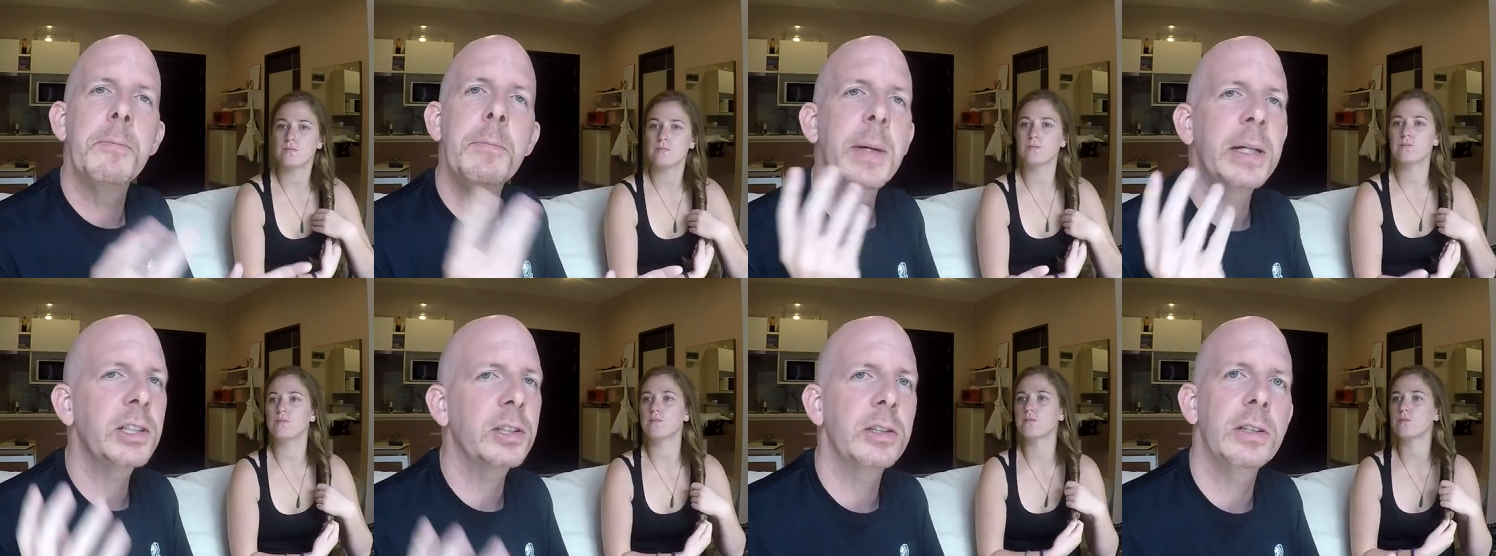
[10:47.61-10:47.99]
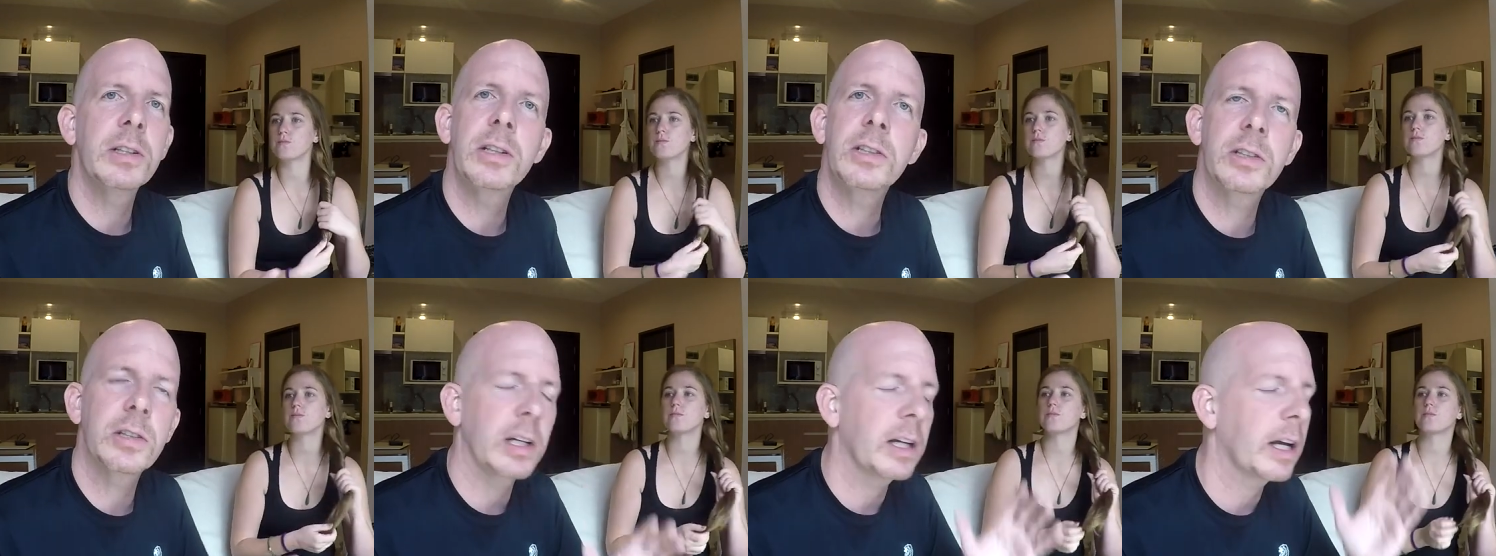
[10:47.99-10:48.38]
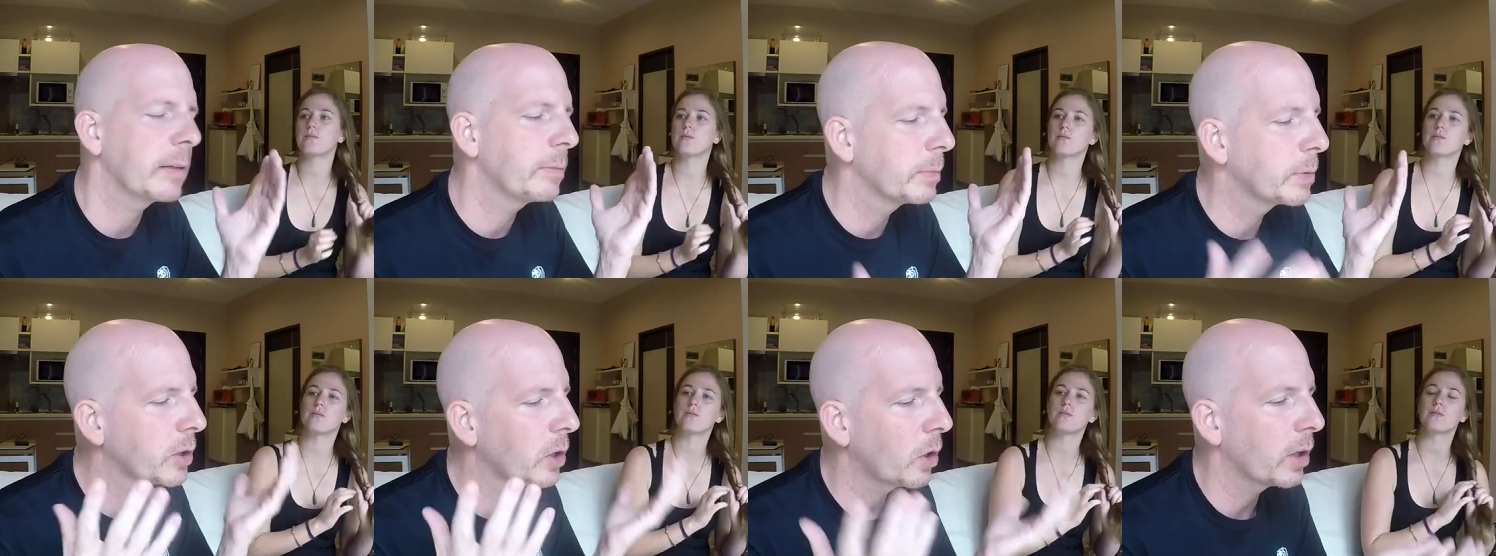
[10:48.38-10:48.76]
Speaker 1: mentioned this,
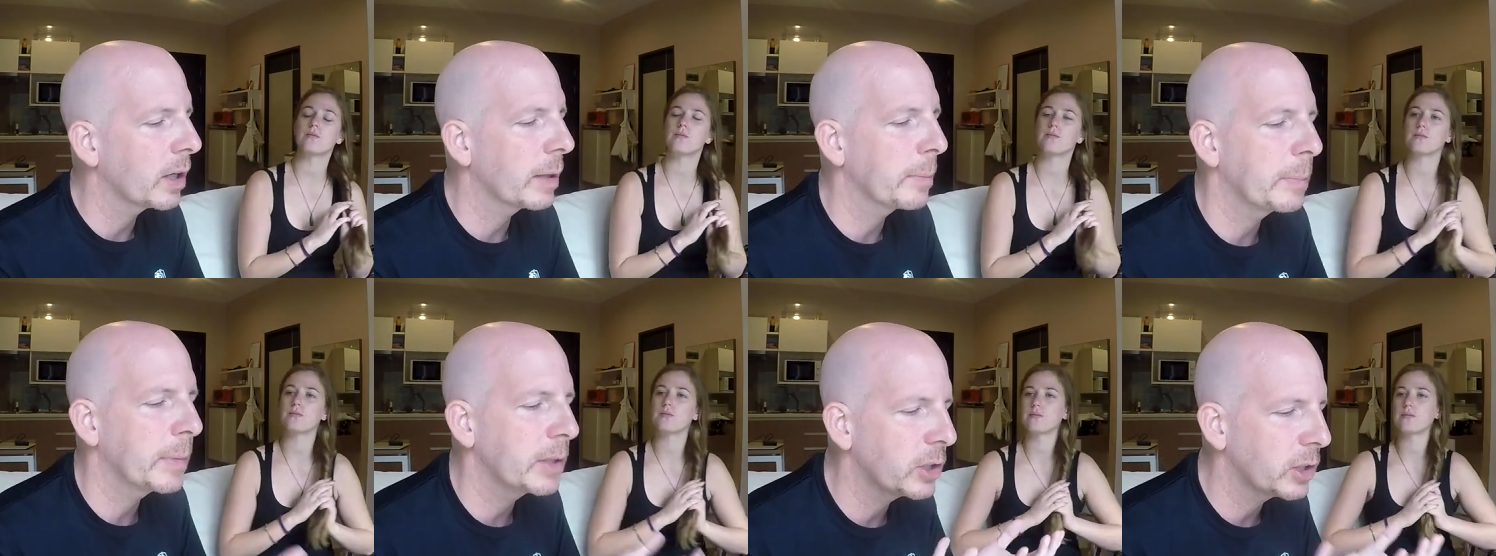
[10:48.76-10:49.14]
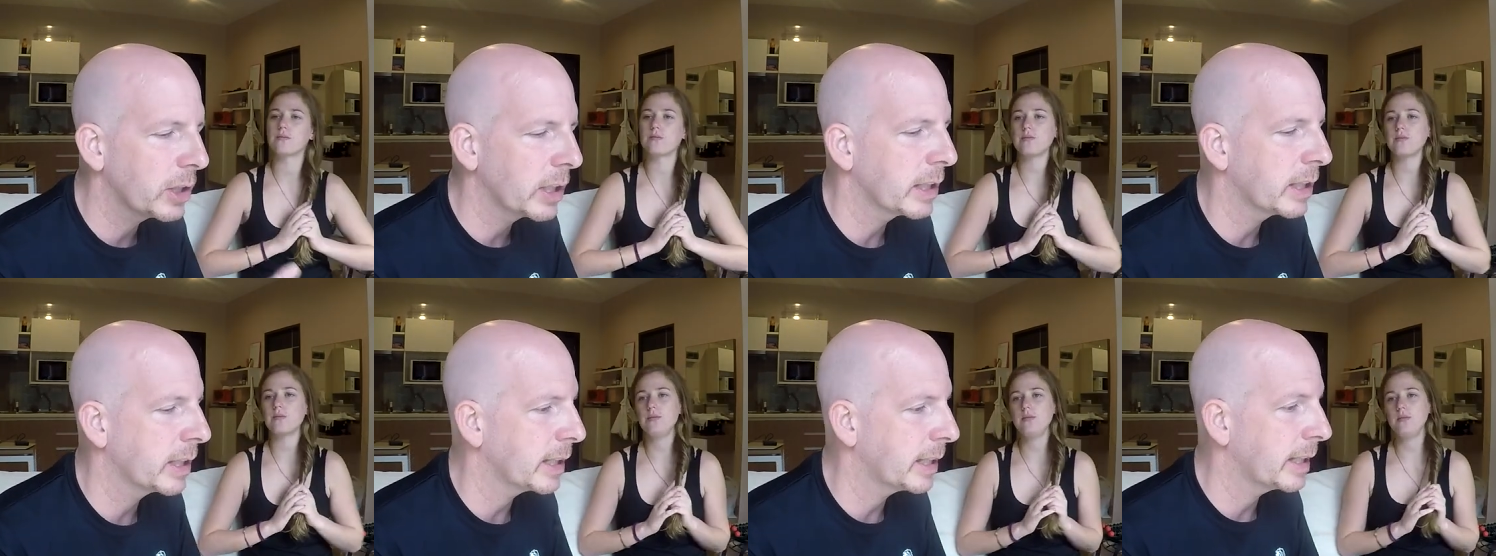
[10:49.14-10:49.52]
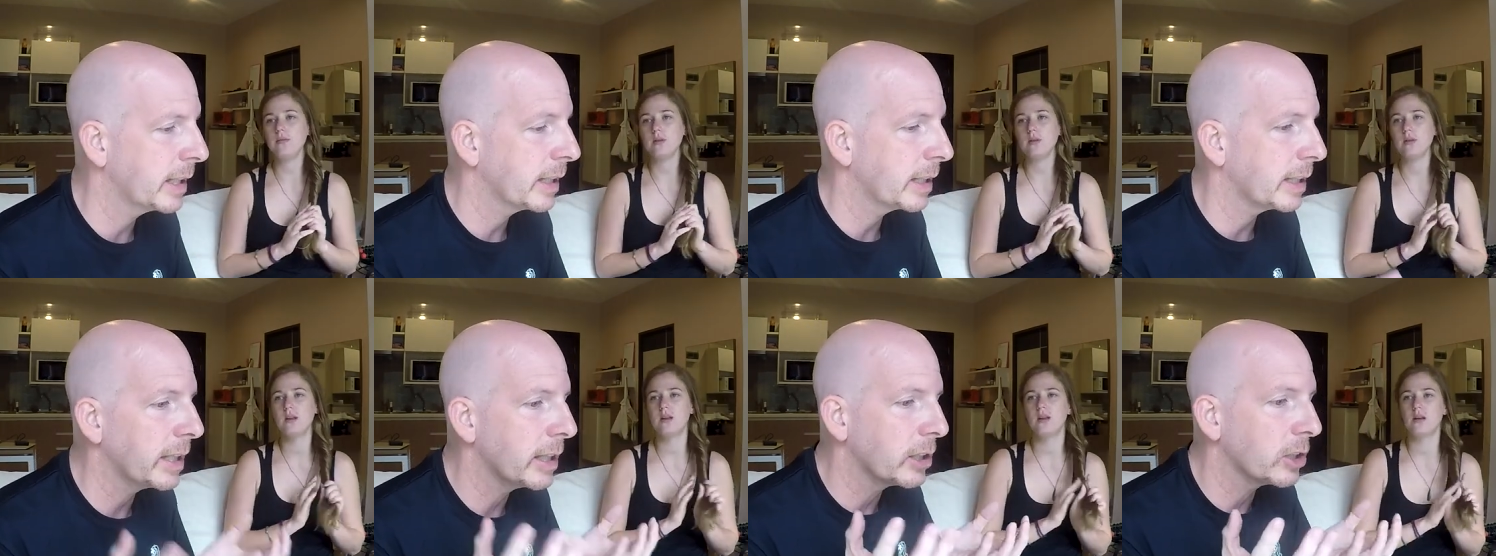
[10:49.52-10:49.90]
I'm sorry I'm mentioning it
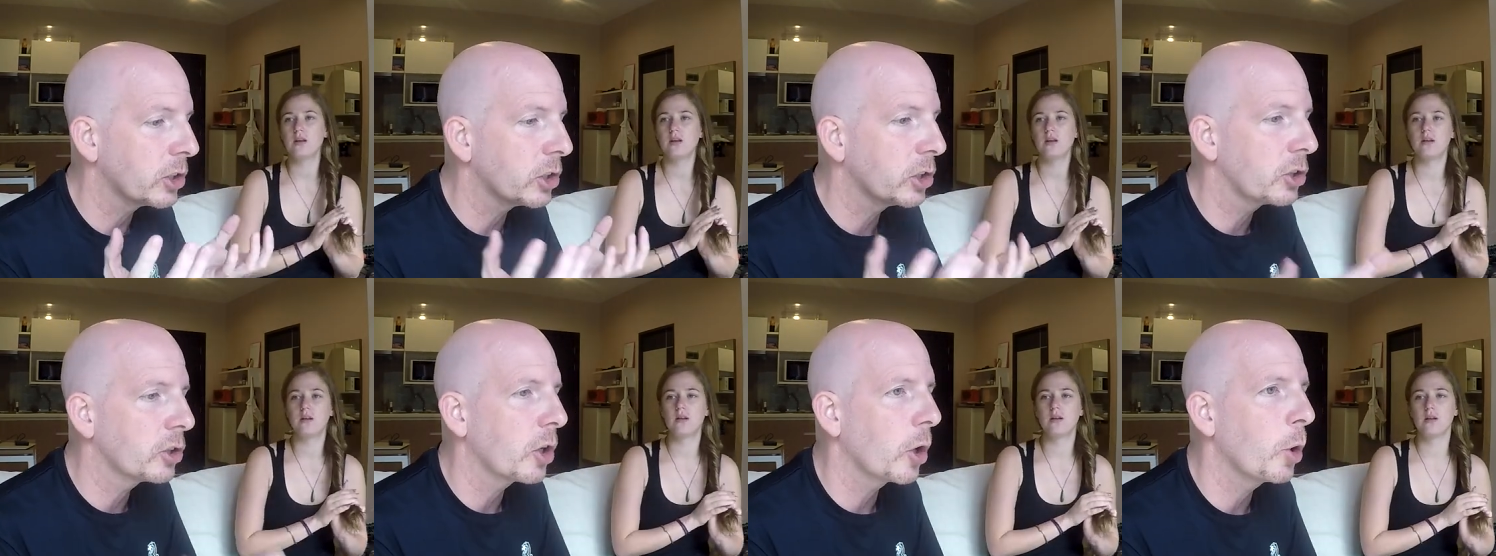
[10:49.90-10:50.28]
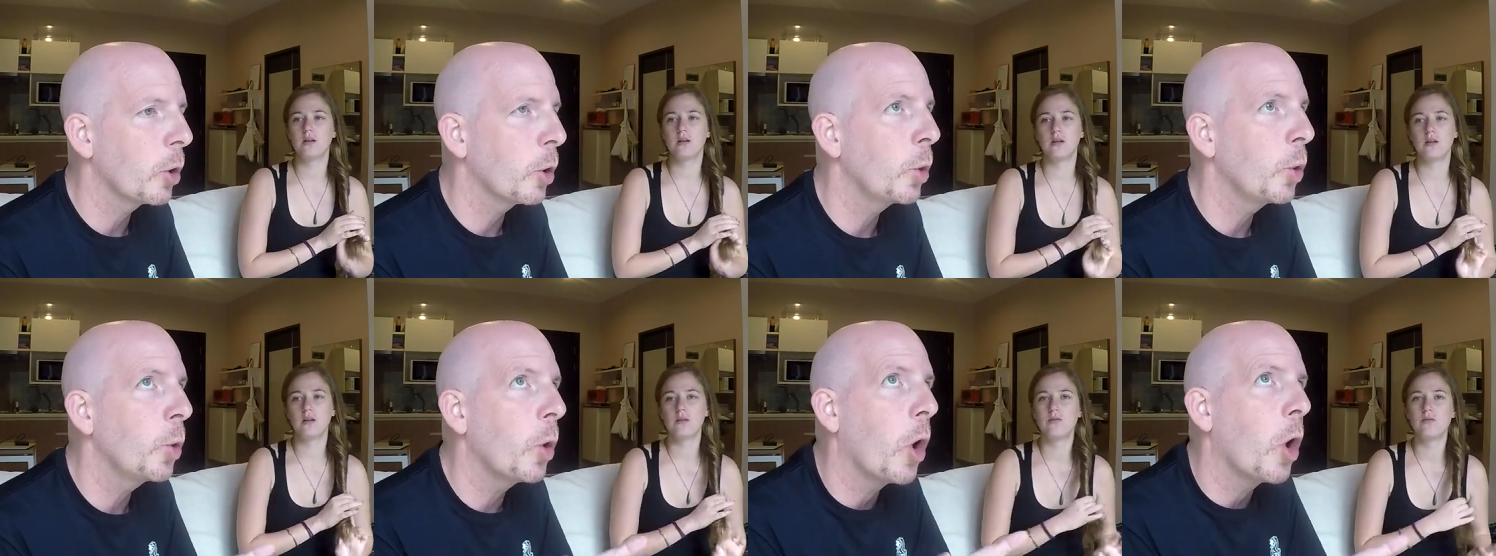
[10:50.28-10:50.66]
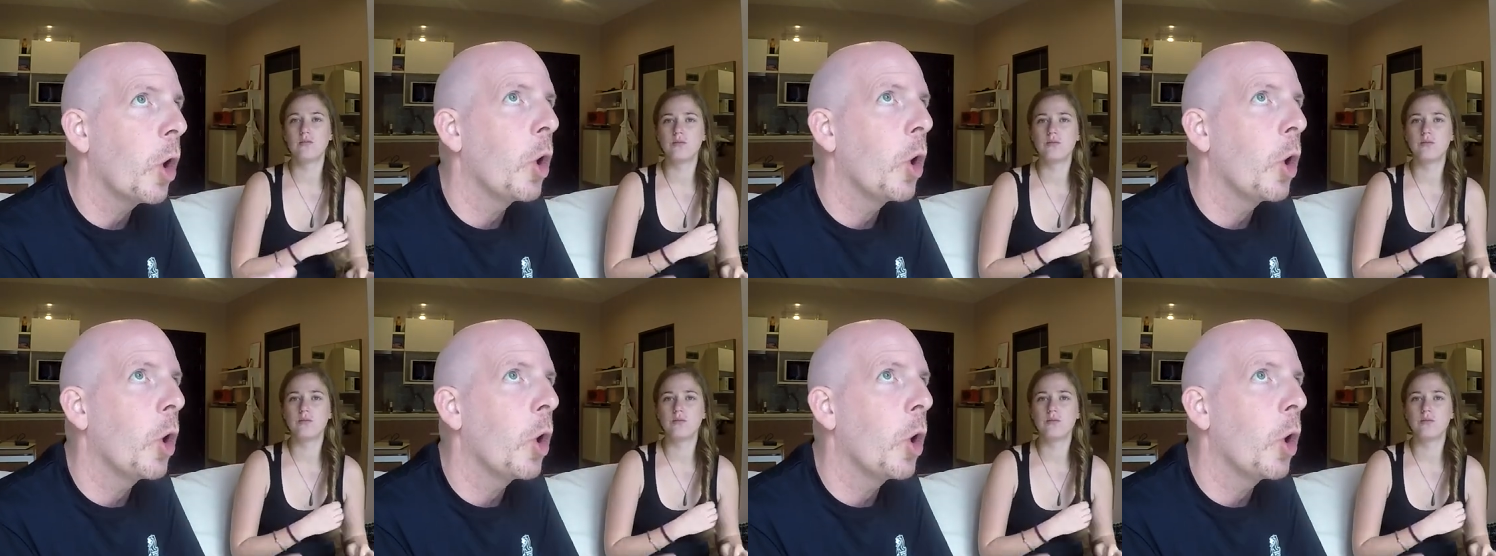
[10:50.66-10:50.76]
again, it is so